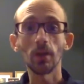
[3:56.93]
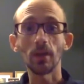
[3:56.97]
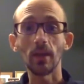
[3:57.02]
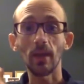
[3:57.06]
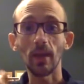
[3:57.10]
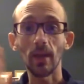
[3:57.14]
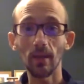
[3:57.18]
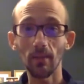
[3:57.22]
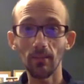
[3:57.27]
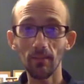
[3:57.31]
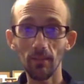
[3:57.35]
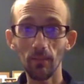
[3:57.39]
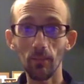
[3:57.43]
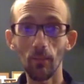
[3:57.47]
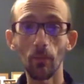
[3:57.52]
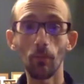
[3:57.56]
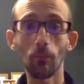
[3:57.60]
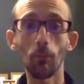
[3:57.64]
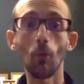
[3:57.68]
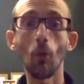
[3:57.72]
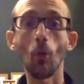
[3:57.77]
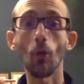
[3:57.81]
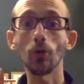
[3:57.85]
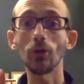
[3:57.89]
you're hitting the
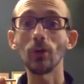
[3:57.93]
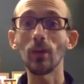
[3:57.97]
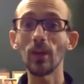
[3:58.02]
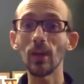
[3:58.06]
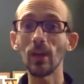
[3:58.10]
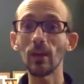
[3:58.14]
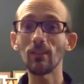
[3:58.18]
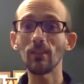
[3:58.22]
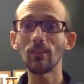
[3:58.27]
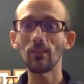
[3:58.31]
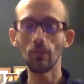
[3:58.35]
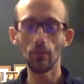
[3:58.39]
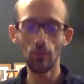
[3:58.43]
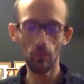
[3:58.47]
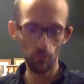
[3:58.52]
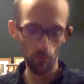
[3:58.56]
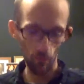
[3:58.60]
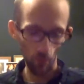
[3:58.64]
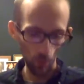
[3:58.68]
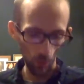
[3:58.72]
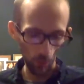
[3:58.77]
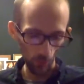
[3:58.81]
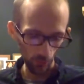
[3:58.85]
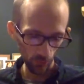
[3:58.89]

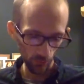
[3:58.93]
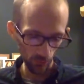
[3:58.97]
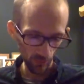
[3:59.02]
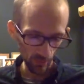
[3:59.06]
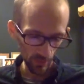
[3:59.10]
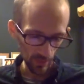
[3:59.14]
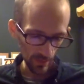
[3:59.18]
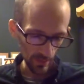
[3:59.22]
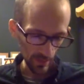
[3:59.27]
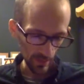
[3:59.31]
spot.